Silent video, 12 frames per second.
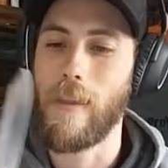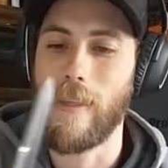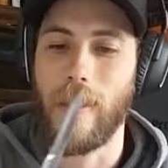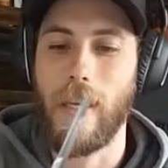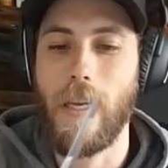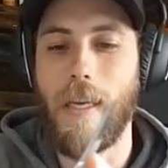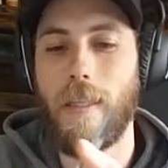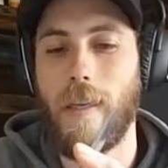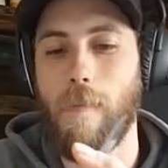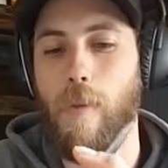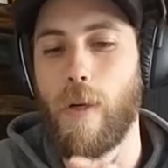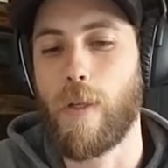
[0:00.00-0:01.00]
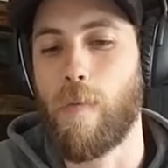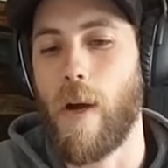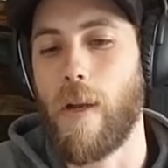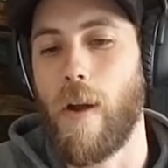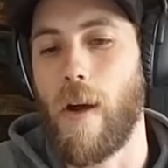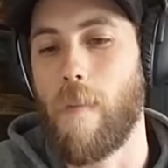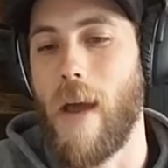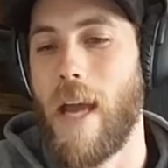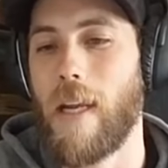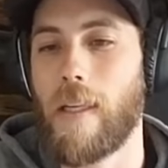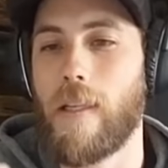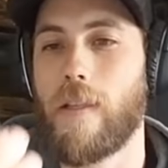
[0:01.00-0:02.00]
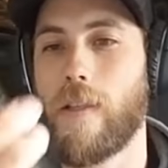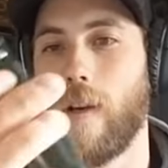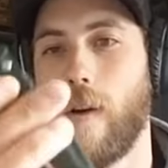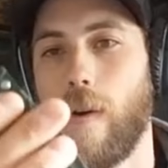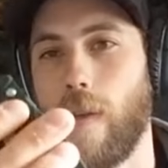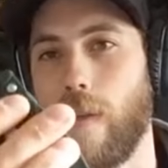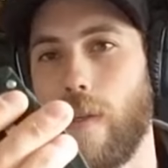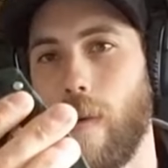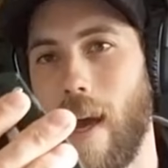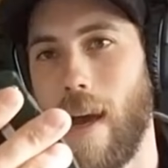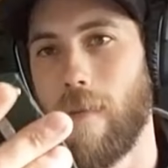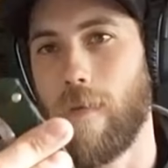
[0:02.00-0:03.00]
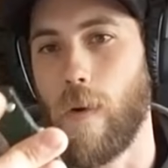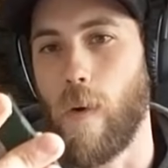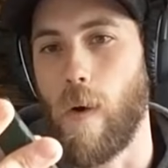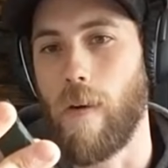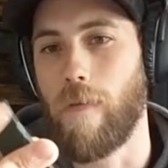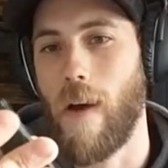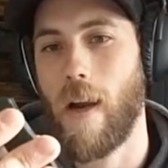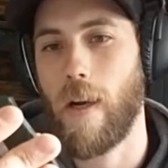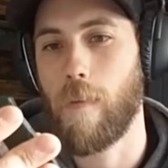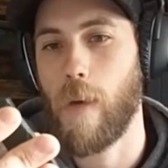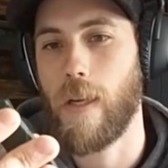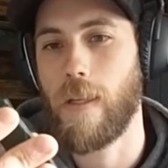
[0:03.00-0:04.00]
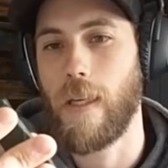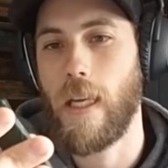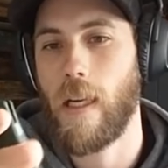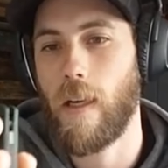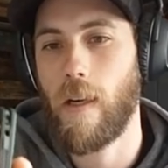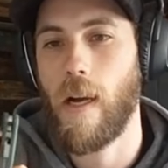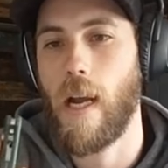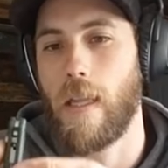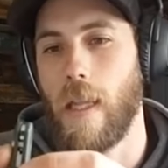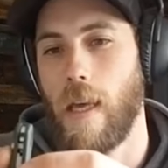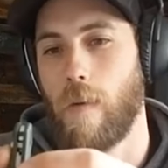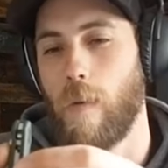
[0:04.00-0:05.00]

this is a push button automatic. So you do have your firing button here, and then